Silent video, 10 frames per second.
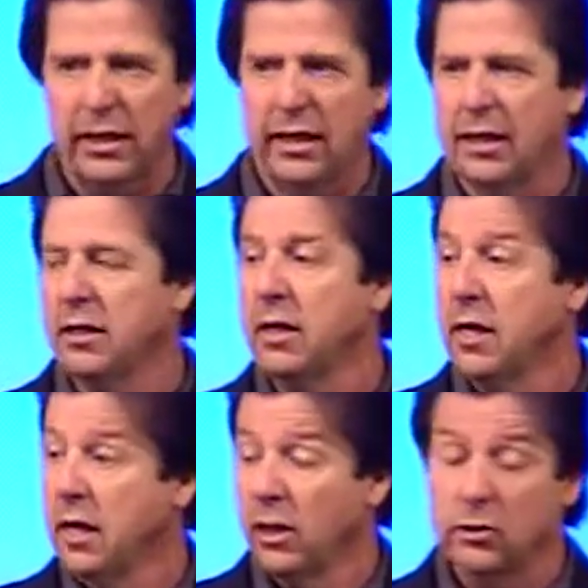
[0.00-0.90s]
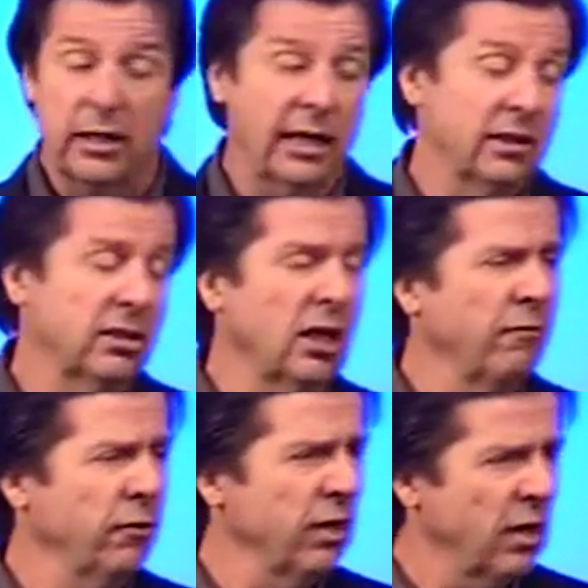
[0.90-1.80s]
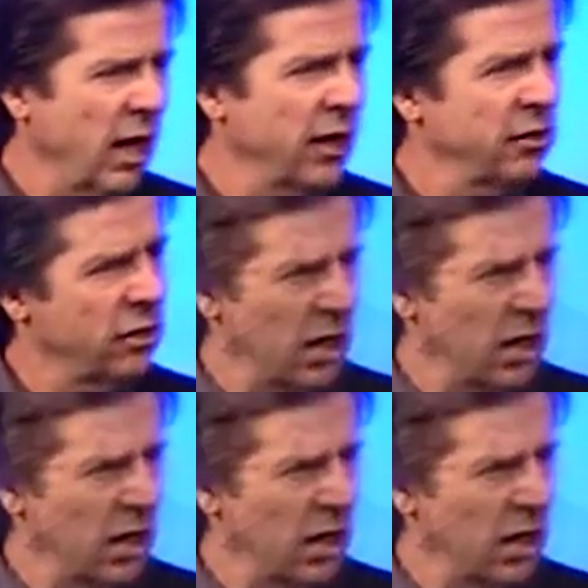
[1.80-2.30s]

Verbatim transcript: in. And those guys had suffered a lot under